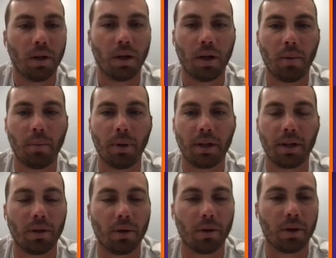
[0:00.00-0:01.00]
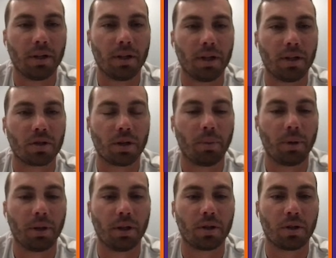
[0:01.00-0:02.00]
But, you know, he just
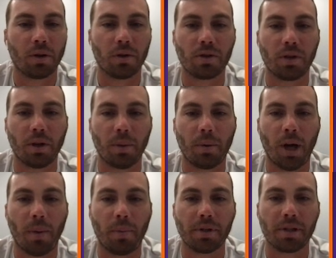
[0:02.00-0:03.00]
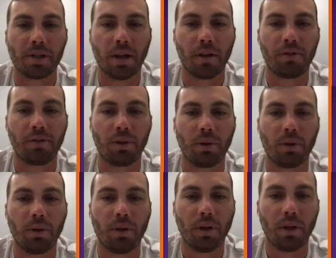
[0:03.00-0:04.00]
completely turns to the opposite side of the
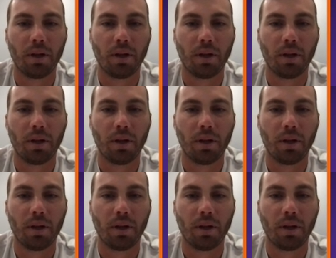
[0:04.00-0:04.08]
field.